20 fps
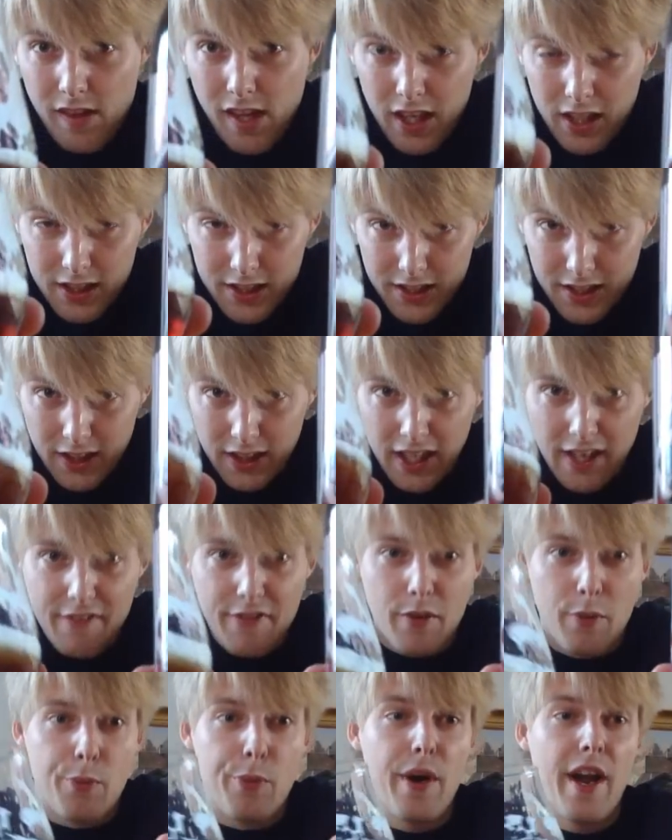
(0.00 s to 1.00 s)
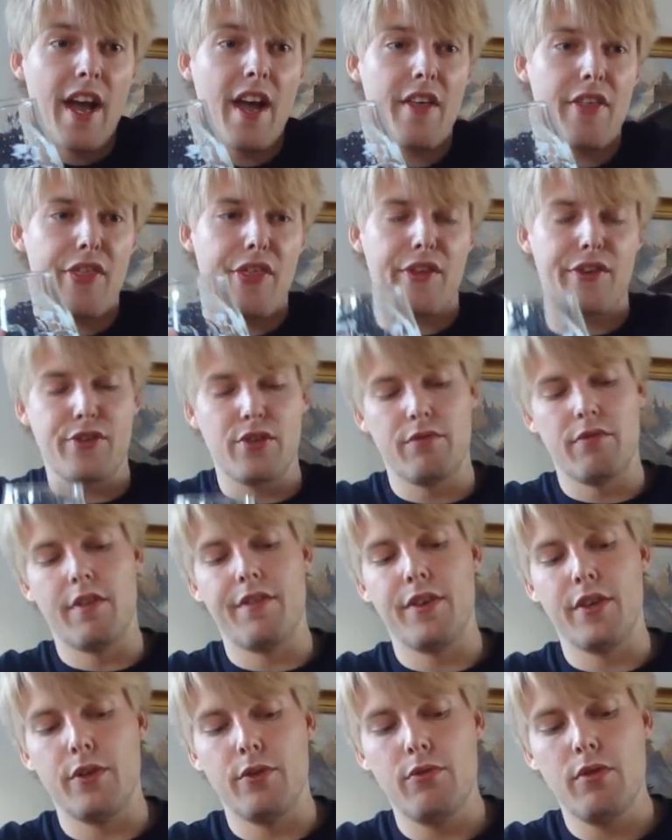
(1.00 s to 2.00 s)
Still have the Wrath to
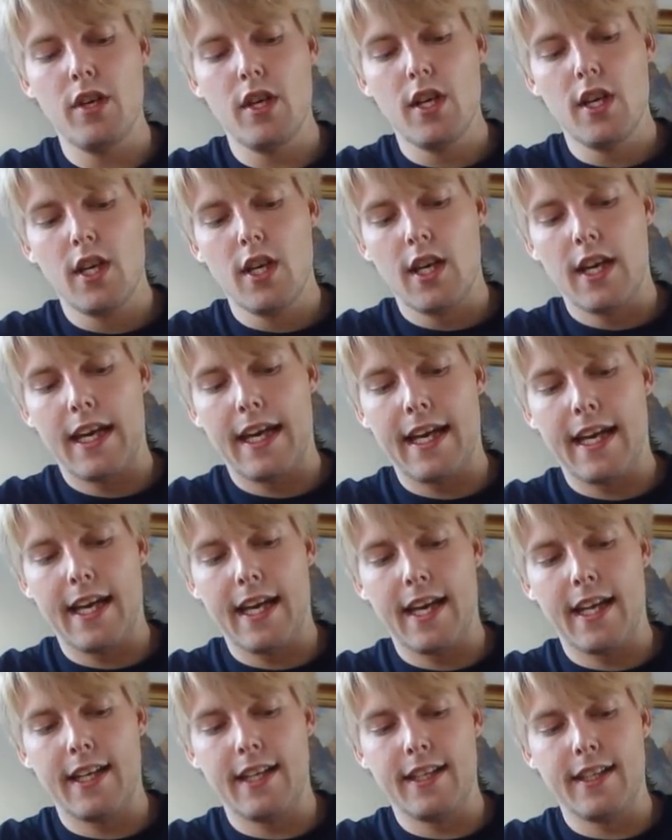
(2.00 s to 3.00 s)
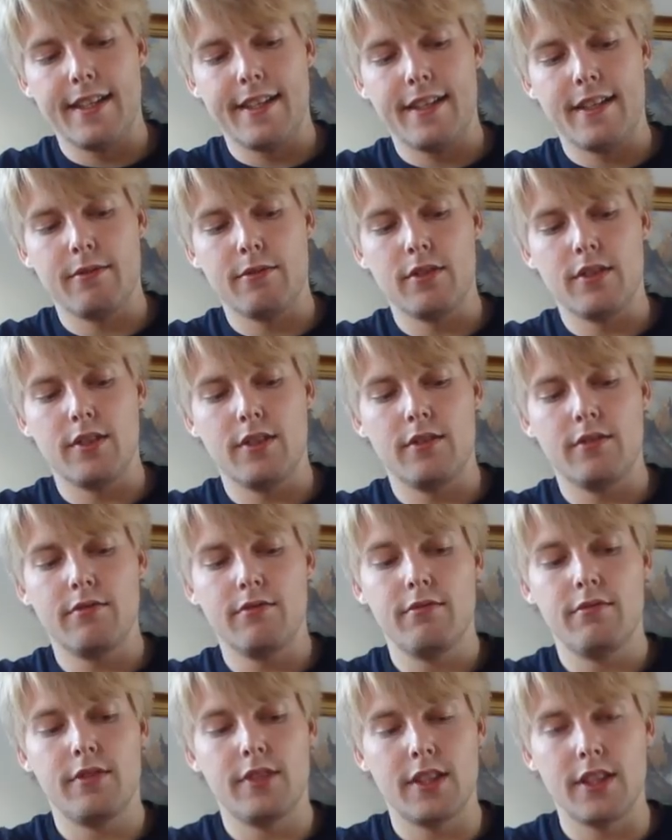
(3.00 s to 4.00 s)
review, and uh, we'll
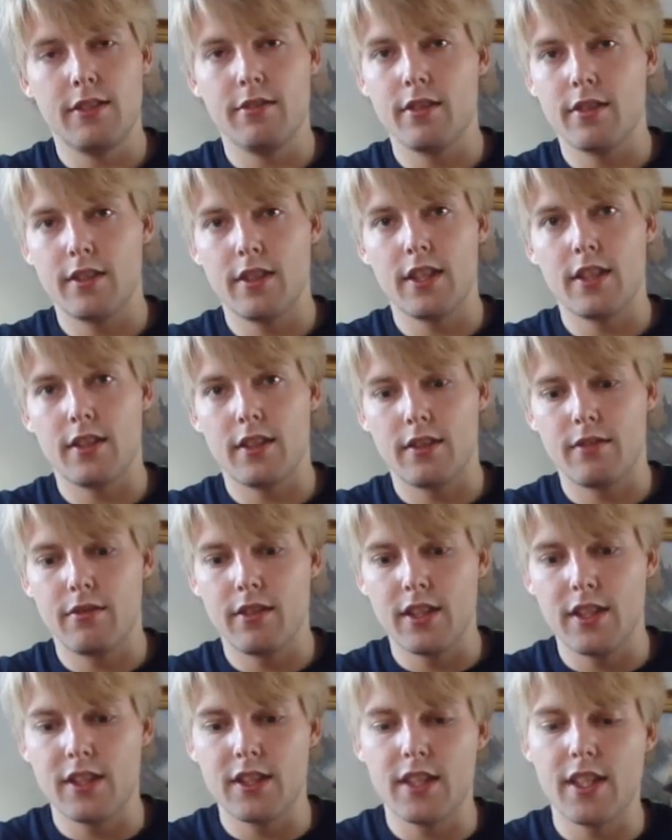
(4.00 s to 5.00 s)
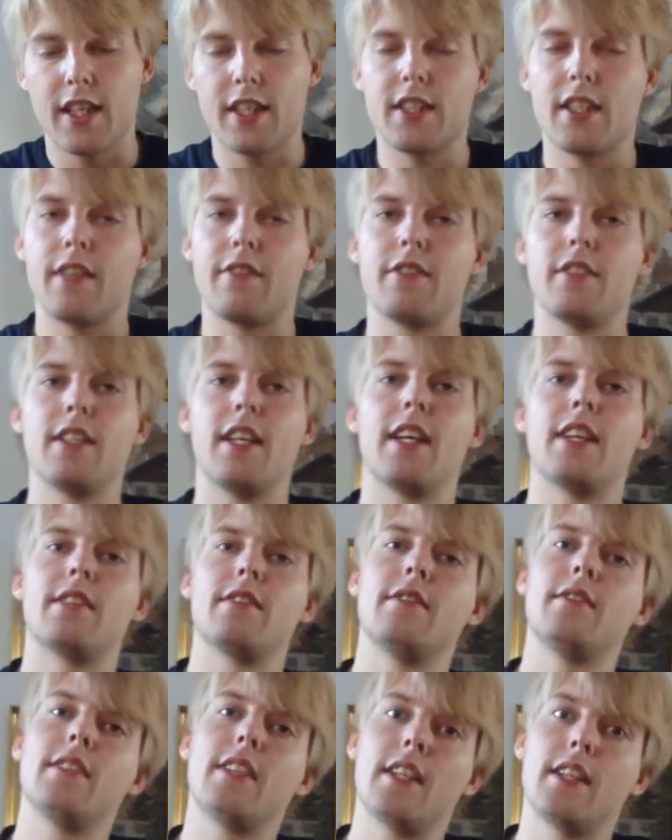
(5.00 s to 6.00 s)
see what they're going to release next after that
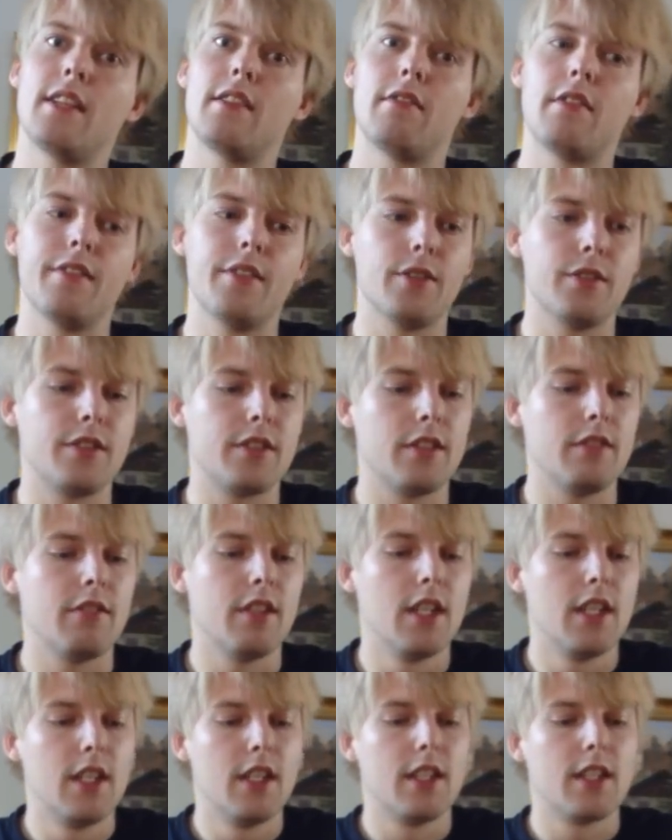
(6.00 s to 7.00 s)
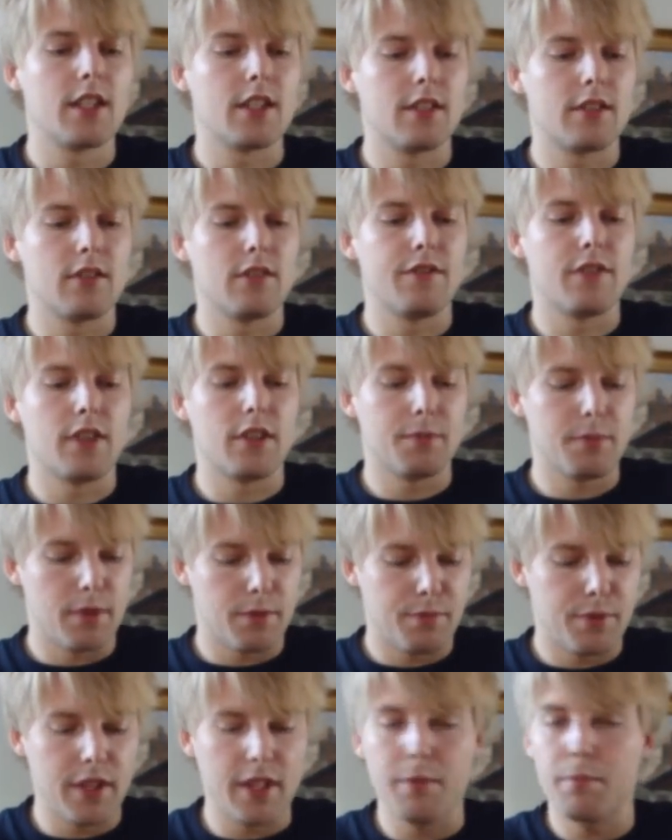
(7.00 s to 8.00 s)
and get that reviewed too, because so far it's
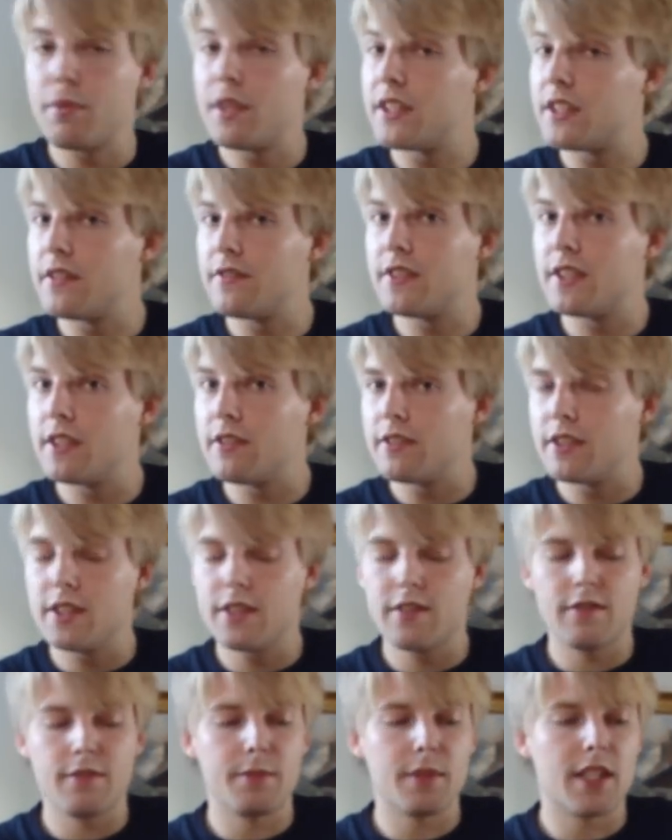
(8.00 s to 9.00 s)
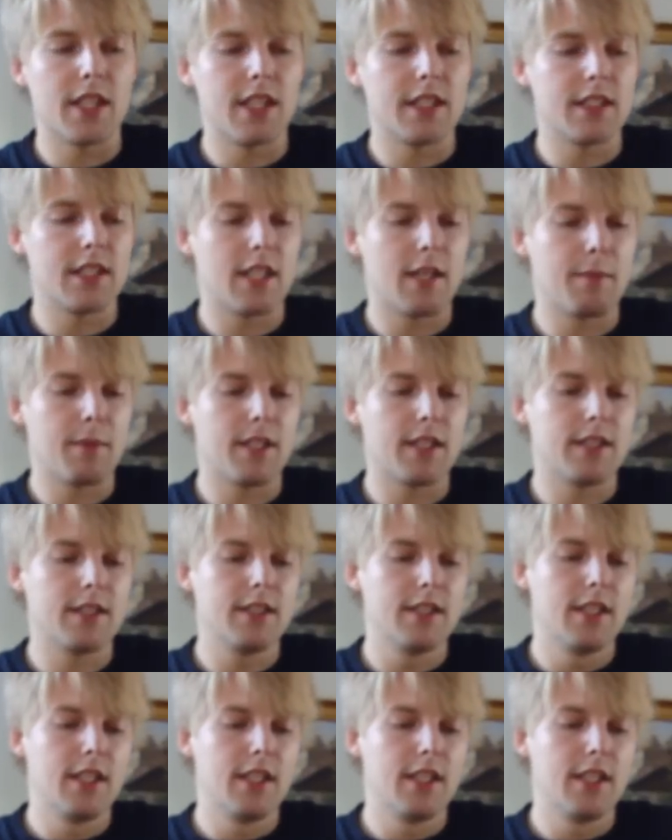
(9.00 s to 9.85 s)
been a pretty impressive series from the guys at Amos.